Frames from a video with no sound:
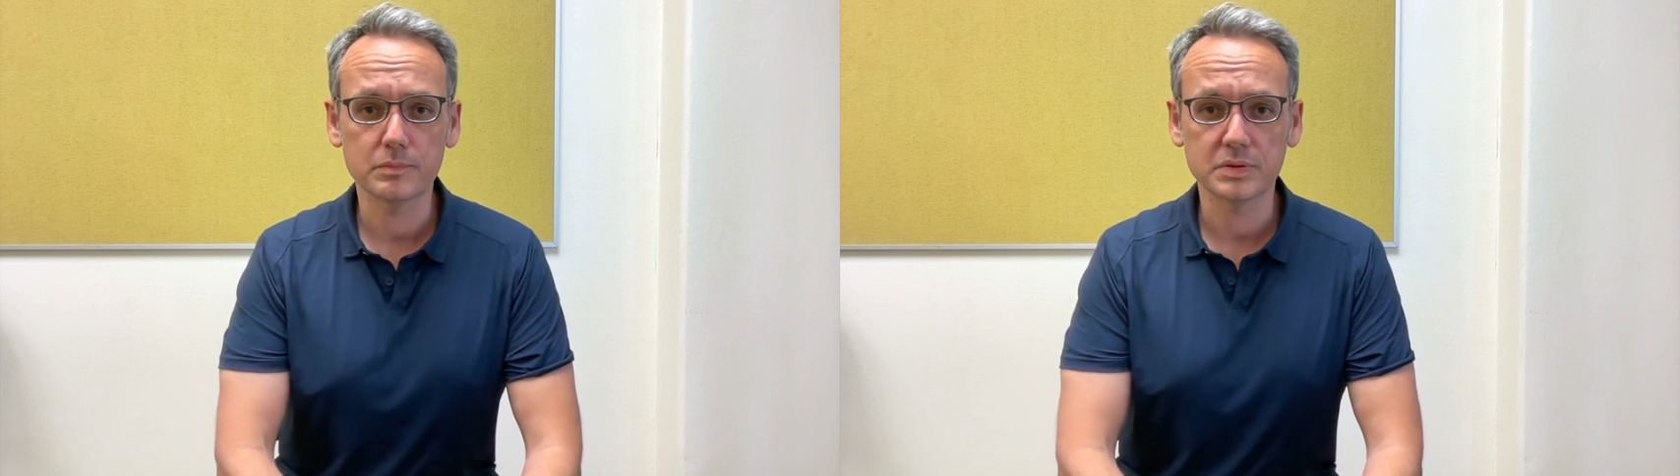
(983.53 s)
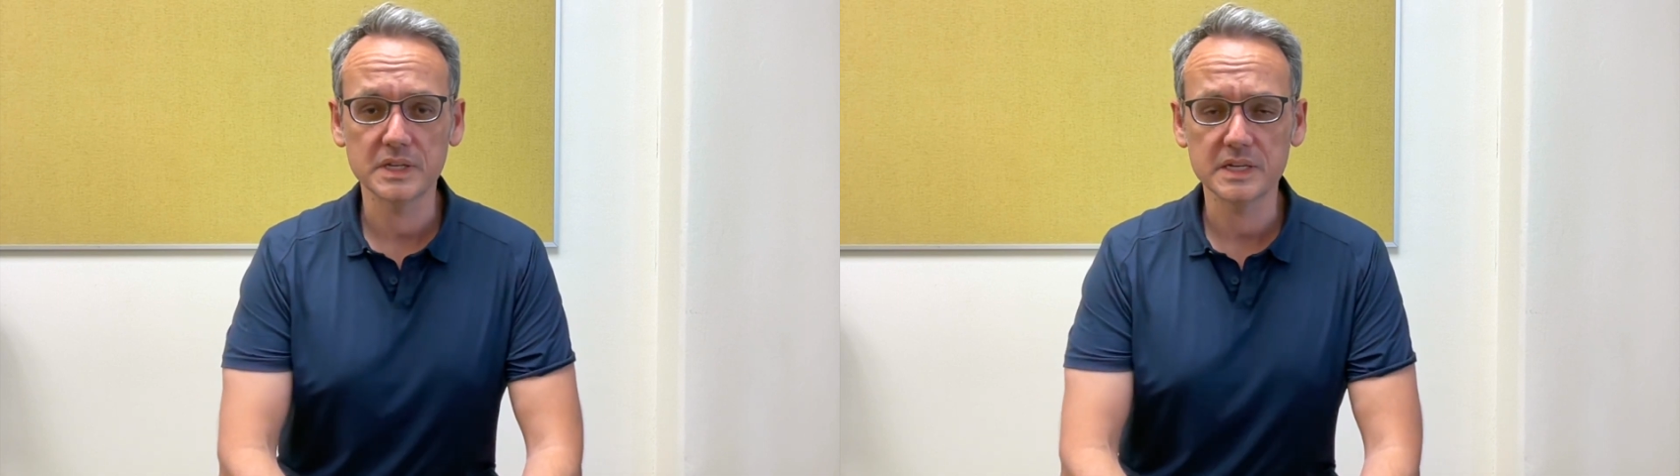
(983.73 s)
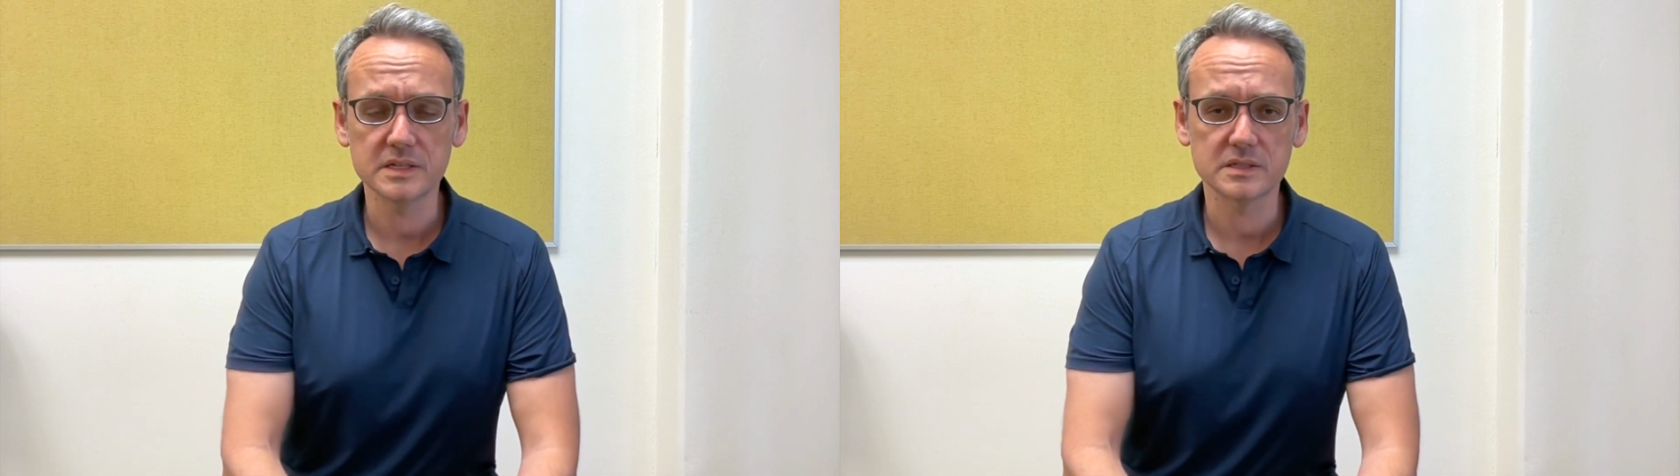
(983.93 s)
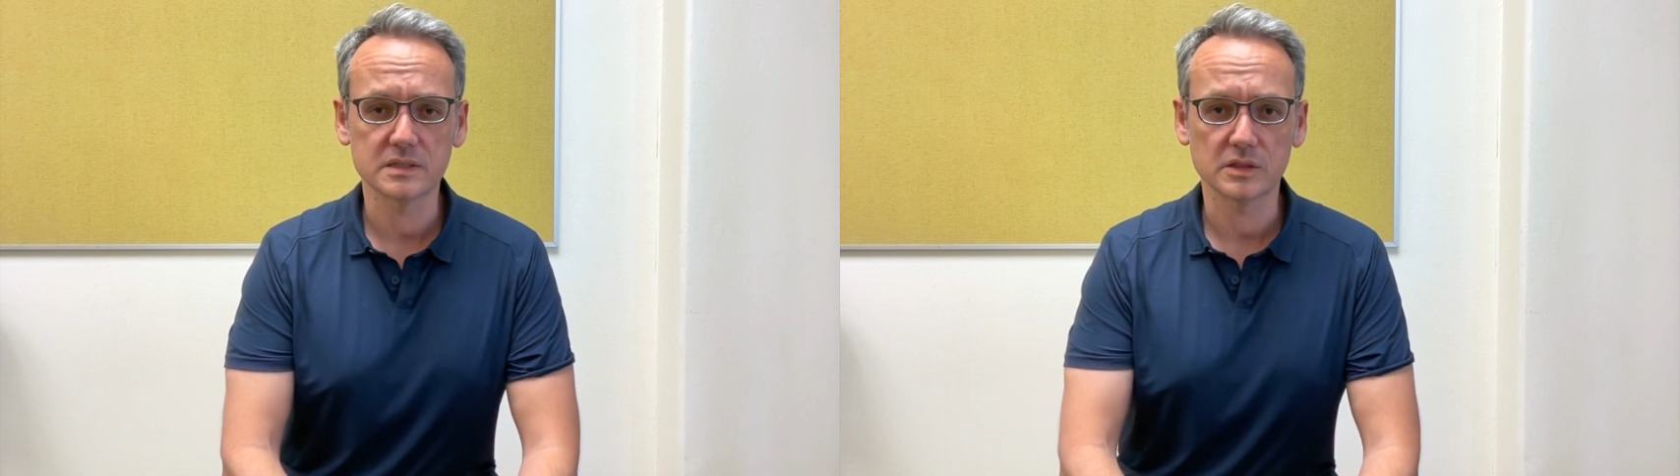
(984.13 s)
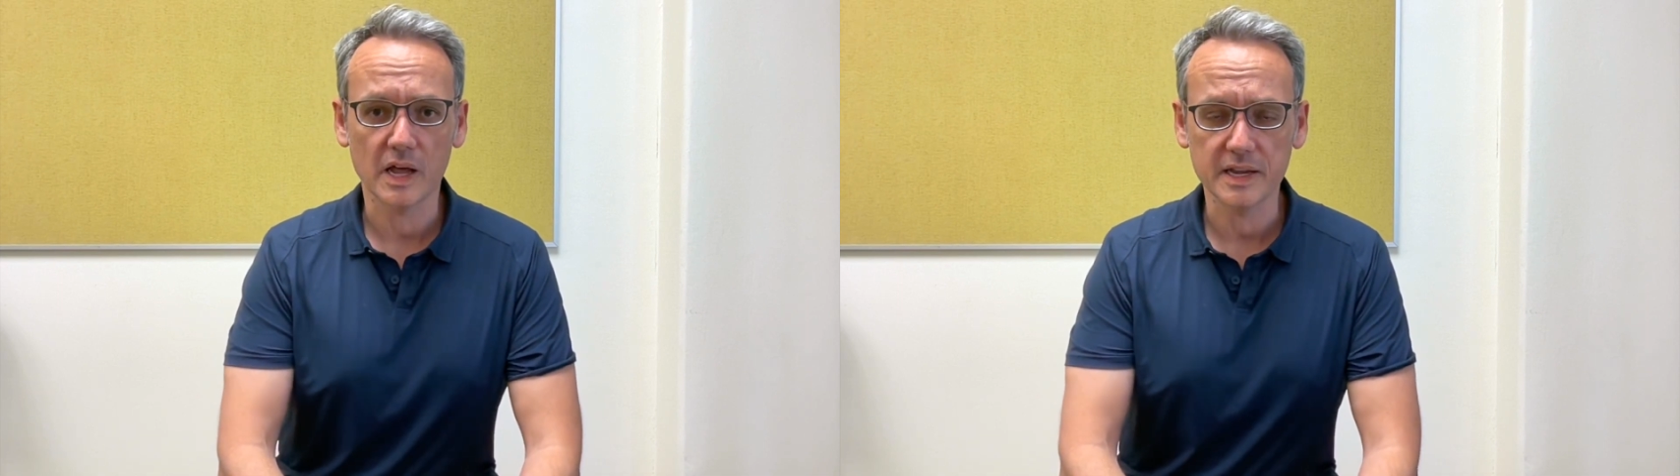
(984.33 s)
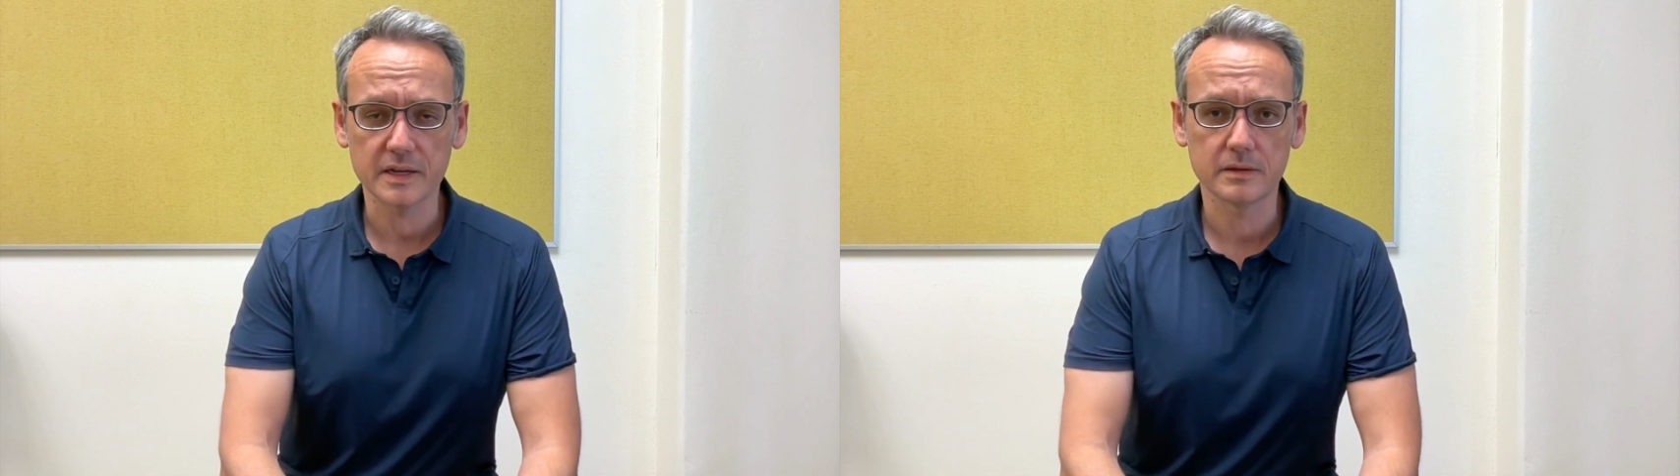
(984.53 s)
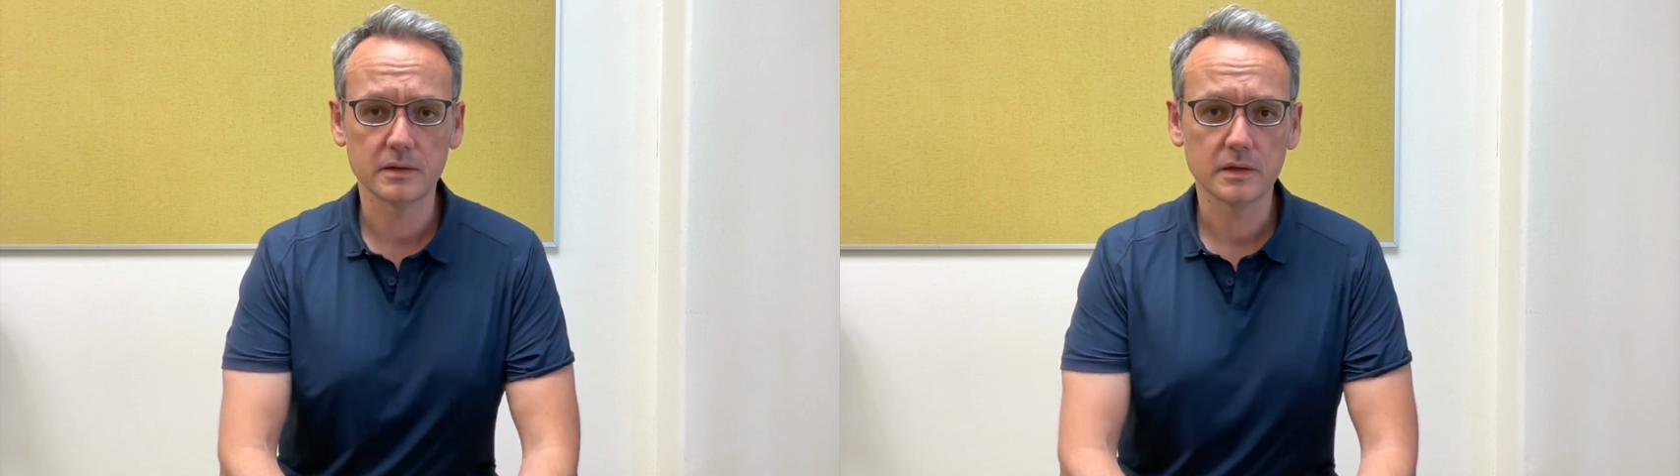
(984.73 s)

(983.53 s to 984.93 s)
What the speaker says: please like